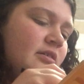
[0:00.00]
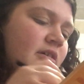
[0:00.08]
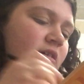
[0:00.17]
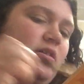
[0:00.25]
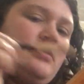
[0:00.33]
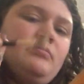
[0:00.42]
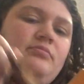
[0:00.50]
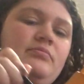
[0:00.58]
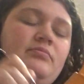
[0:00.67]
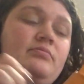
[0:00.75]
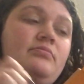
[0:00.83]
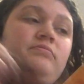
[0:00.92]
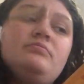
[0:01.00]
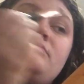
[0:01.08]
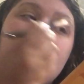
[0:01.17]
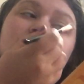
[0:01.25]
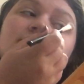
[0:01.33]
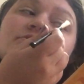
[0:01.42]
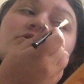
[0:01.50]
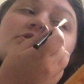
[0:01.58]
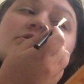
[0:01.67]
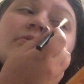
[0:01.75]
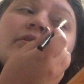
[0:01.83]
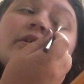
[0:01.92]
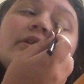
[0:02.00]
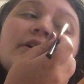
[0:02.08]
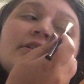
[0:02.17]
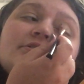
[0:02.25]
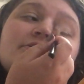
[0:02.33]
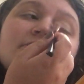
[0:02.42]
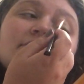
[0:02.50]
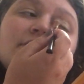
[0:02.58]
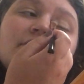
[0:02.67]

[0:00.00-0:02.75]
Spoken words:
It's just a really nice